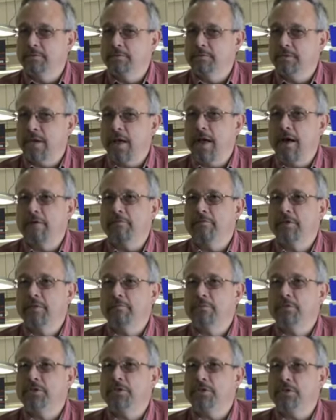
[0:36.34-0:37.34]
to have
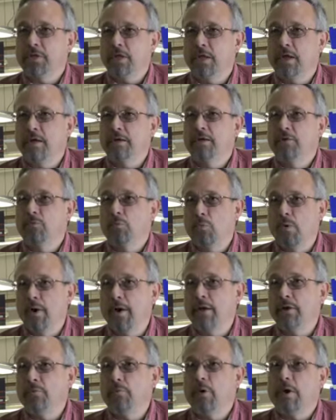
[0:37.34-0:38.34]
them just stand and
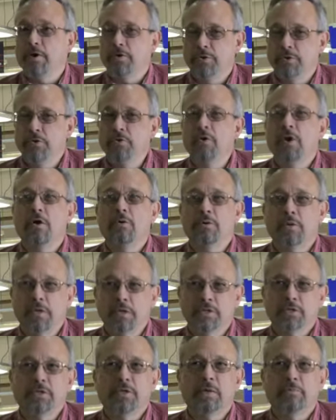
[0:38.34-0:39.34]
wait while you go
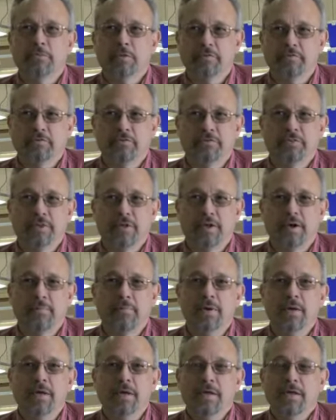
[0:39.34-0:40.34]
get something for
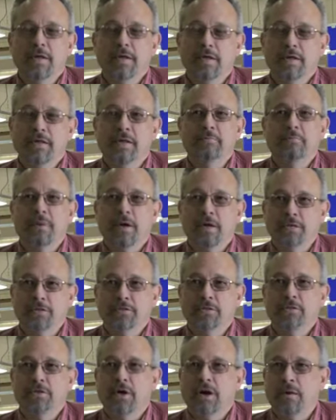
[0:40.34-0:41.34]
them. It makes
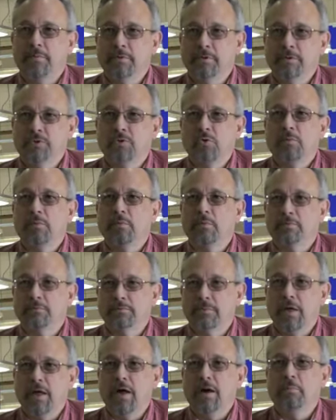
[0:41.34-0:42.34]
the job enjoyable,
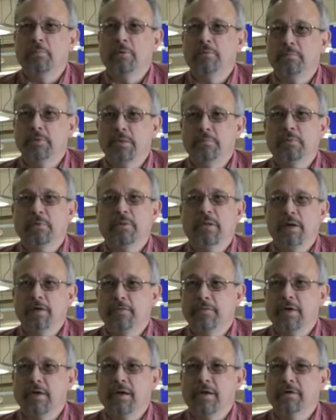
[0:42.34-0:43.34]
helping people
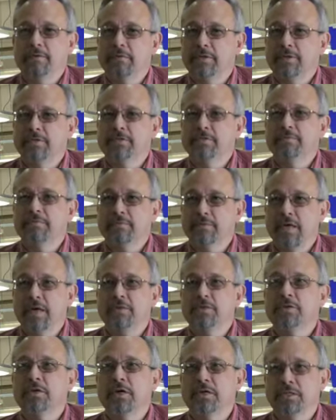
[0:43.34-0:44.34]
like that, because
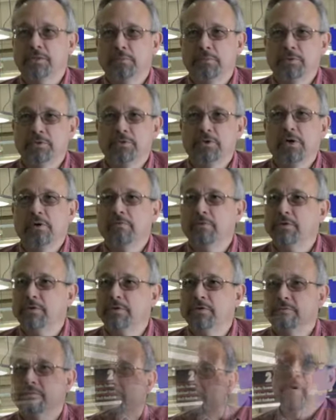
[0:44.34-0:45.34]
that's customer service.
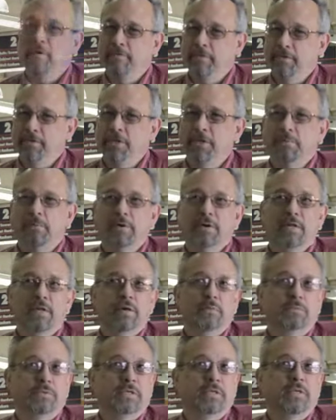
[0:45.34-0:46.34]
We have a gentleman
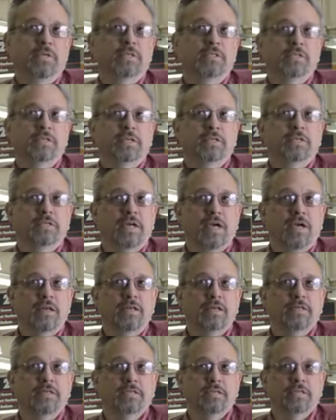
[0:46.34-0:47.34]
comes in, he's in his
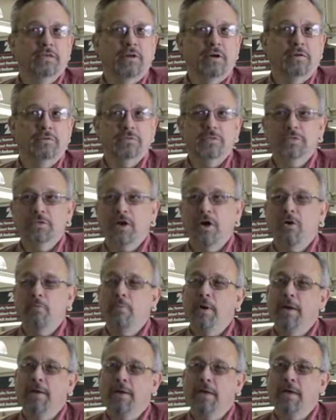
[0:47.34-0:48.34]
80s, he knows us all
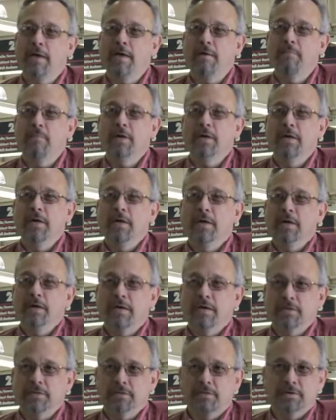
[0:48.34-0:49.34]
by name.
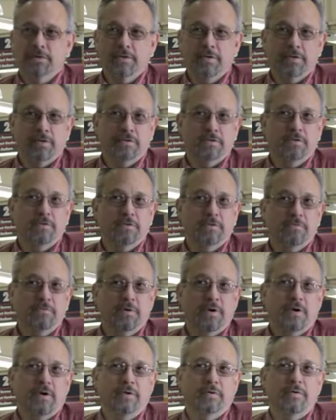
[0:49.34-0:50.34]
He's looking
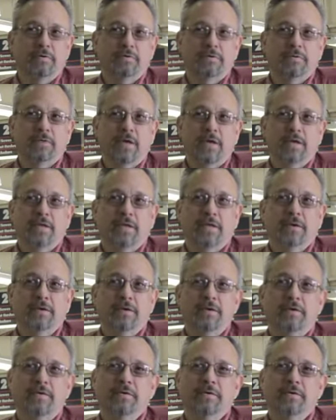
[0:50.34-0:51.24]
to take and